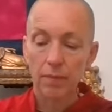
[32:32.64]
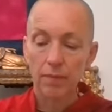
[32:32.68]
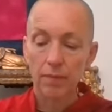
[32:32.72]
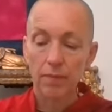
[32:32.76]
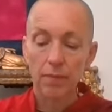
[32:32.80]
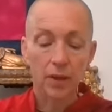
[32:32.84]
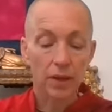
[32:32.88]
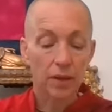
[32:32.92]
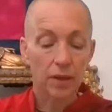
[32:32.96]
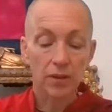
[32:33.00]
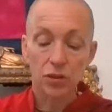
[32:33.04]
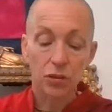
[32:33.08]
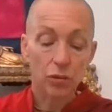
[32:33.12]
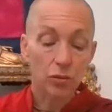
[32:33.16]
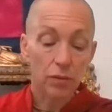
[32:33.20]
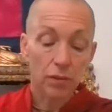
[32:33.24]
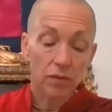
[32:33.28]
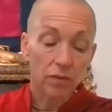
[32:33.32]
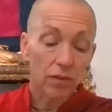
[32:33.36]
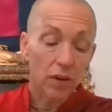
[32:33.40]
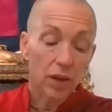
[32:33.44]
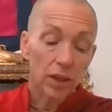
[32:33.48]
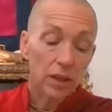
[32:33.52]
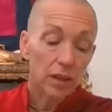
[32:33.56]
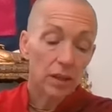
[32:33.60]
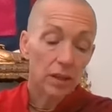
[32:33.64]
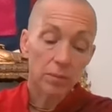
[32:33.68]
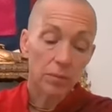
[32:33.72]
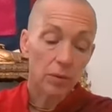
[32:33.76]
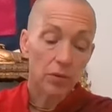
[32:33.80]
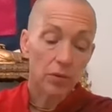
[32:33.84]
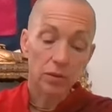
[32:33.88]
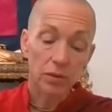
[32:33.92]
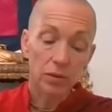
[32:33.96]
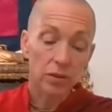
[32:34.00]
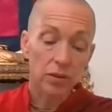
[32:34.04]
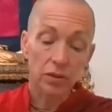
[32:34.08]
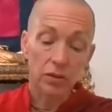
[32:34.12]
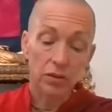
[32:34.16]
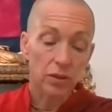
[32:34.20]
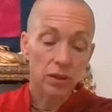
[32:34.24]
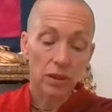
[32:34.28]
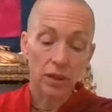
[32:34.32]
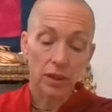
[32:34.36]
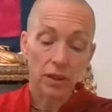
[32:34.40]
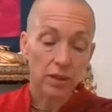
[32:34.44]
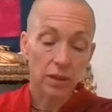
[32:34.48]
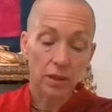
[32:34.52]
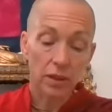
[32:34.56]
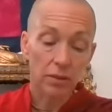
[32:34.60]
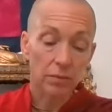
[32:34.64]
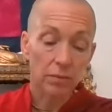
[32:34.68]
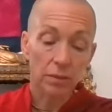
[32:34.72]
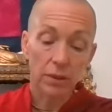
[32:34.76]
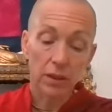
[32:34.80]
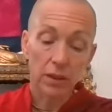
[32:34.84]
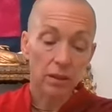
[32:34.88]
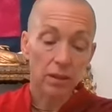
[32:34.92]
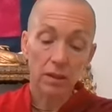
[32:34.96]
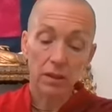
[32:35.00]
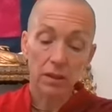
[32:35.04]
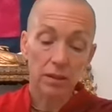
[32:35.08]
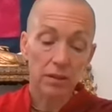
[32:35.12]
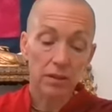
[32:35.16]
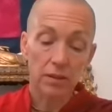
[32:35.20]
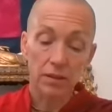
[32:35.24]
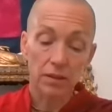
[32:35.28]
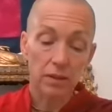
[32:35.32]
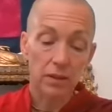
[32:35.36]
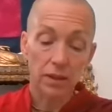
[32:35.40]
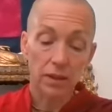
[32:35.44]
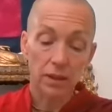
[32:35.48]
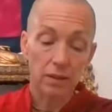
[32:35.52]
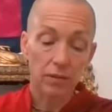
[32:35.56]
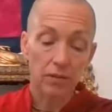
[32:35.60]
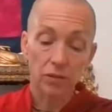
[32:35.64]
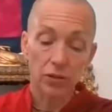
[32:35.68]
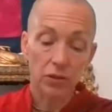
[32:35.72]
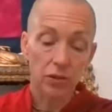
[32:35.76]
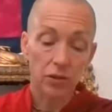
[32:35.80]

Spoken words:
But to invite them onto the train can be the hardest thing, for